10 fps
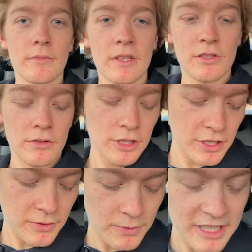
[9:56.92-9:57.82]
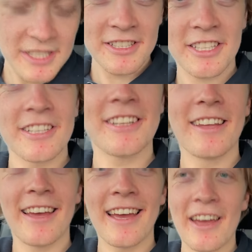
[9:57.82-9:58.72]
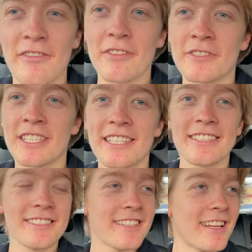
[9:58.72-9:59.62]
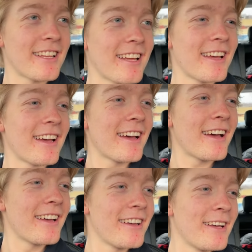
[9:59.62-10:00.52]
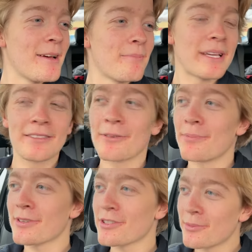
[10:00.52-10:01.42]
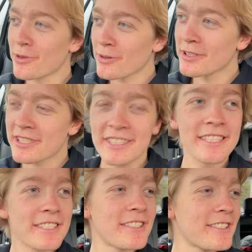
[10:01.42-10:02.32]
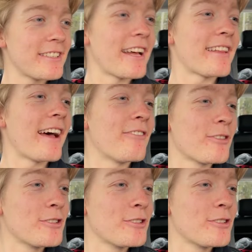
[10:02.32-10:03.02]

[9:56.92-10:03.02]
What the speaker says: So just visited the FF skis and picked up some roller skis that I will